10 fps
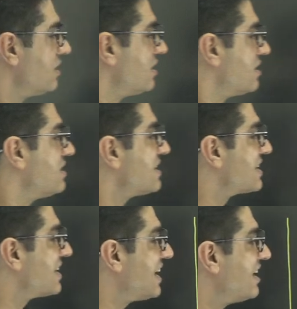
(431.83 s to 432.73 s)
the
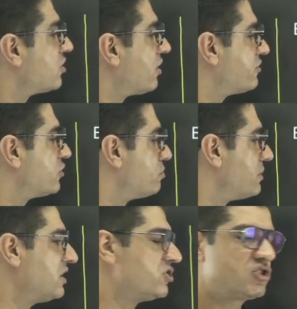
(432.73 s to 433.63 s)
rate of
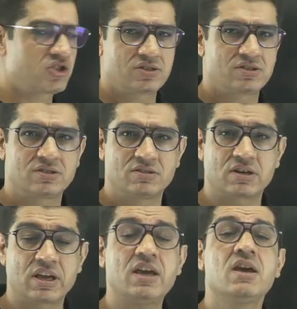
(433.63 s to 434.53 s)
speech.
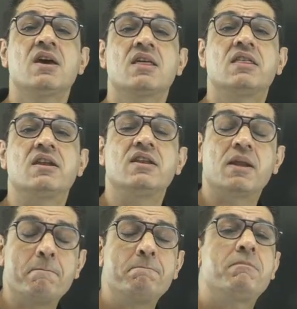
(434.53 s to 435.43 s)
Okay, the
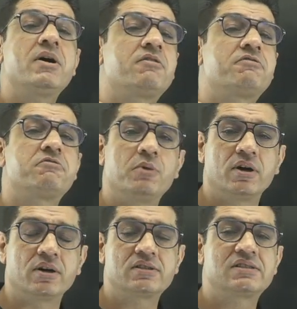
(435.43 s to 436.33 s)
number of
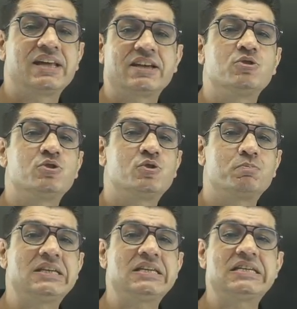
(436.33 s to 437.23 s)
words that you
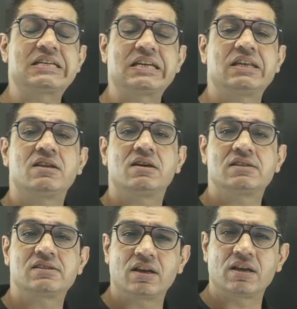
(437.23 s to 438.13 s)
speak in a
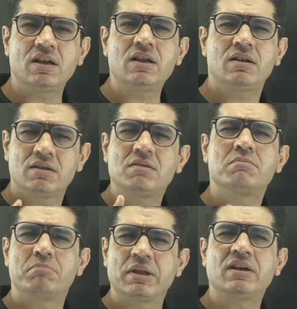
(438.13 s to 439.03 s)
single
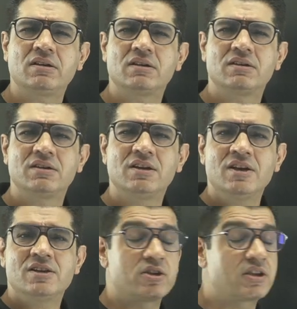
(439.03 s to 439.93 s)
minute.
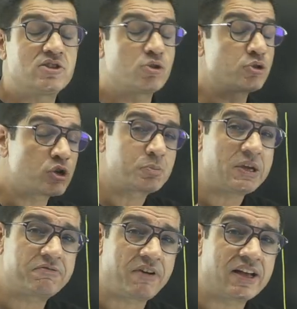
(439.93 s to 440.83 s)
So you can choose to speak
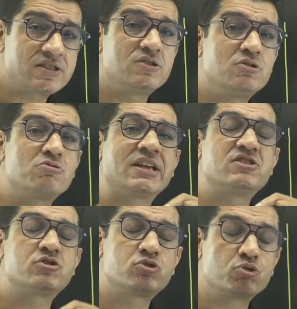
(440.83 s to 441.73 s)
fast, you can
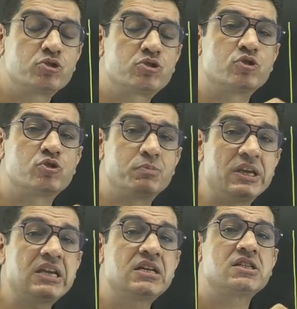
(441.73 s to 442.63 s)
choose to
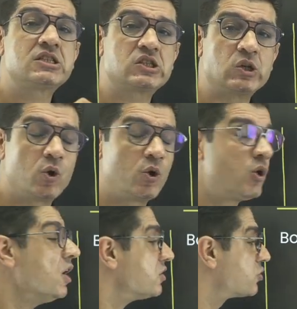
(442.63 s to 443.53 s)
speak slow.
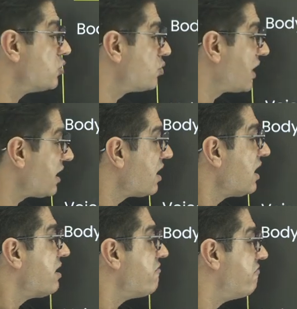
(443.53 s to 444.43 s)
So you can
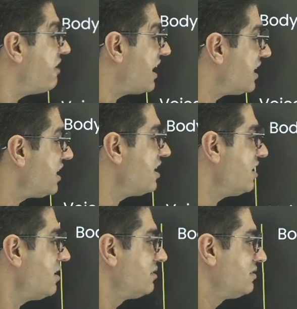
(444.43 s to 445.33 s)

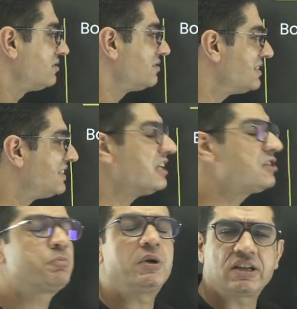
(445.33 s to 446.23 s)
vary this
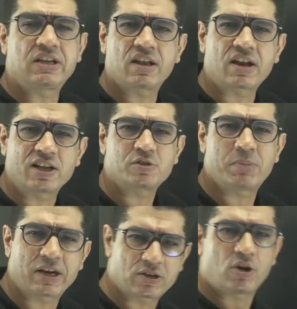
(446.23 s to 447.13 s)
particular
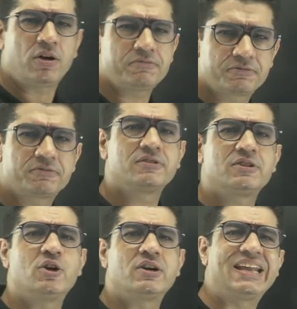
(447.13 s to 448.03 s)
aspect of
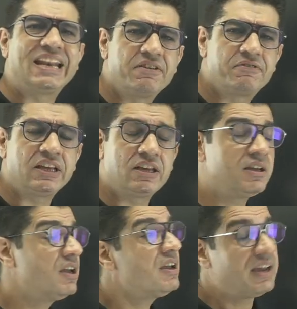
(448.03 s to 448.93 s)
your delivery,
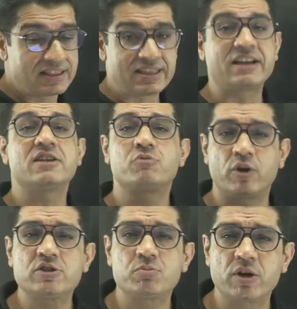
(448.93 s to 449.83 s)
and that is voice
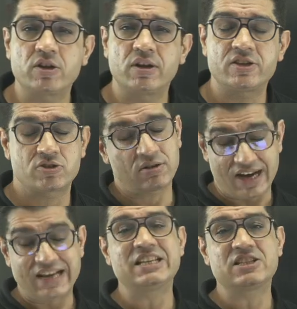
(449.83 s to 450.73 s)
modulation, or at
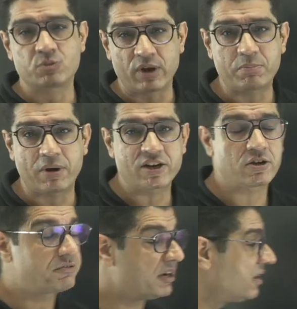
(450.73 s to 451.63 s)
least one part of it.